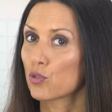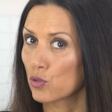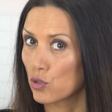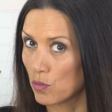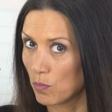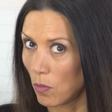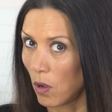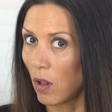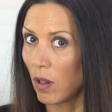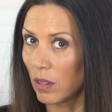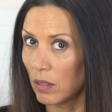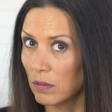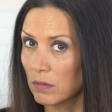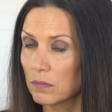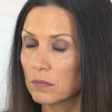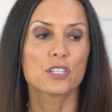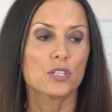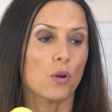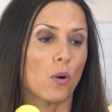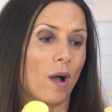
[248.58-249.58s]
too small.
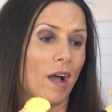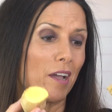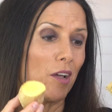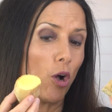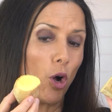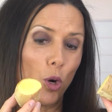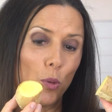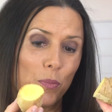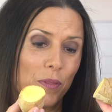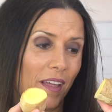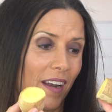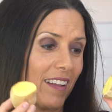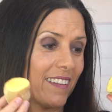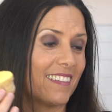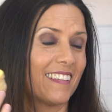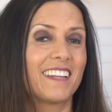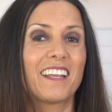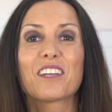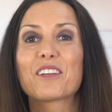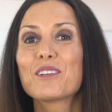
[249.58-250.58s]
So I hope that I
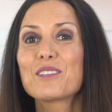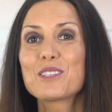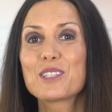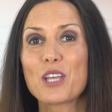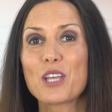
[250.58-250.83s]
did a good